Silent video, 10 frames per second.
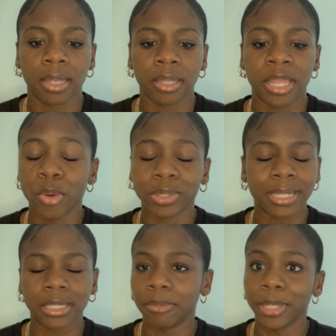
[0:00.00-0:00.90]
they would
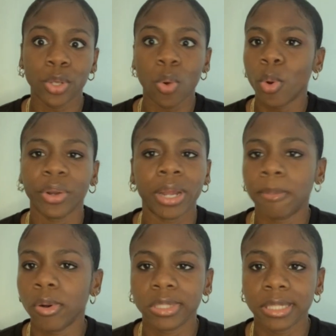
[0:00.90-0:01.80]
say to me, "Don't worry
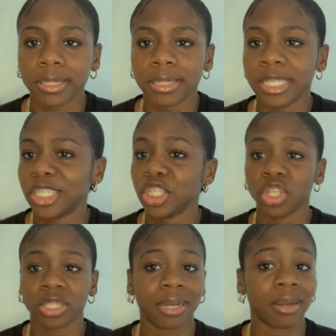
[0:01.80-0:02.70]
about it. This is
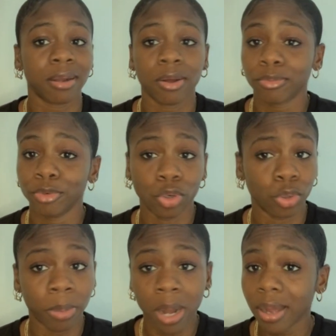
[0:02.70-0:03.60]
just another
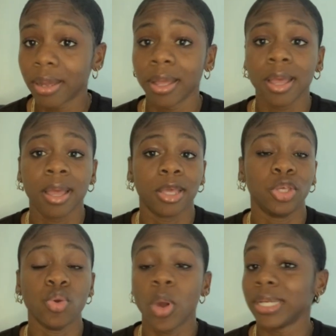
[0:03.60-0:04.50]
roadblock.
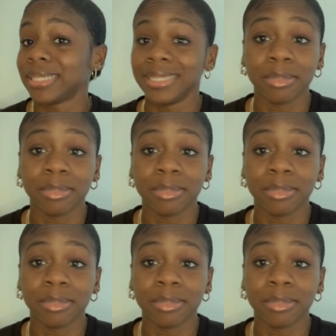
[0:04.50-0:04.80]
You are still